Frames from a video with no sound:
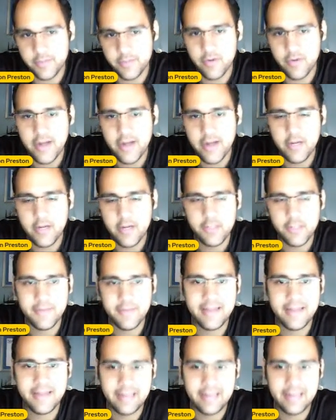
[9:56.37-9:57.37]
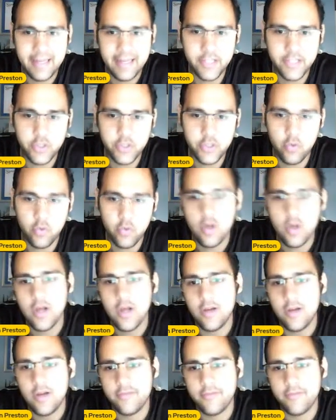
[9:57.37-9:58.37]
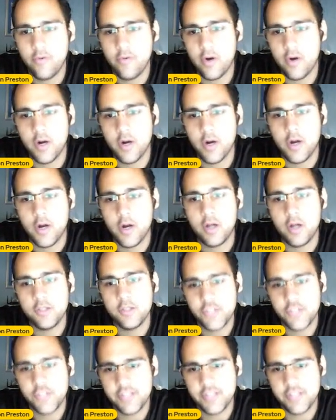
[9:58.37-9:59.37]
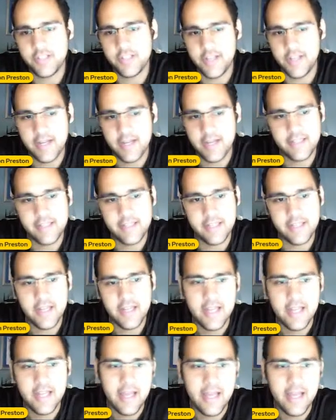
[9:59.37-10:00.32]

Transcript: But right now he's playing League 2 for Colchester United.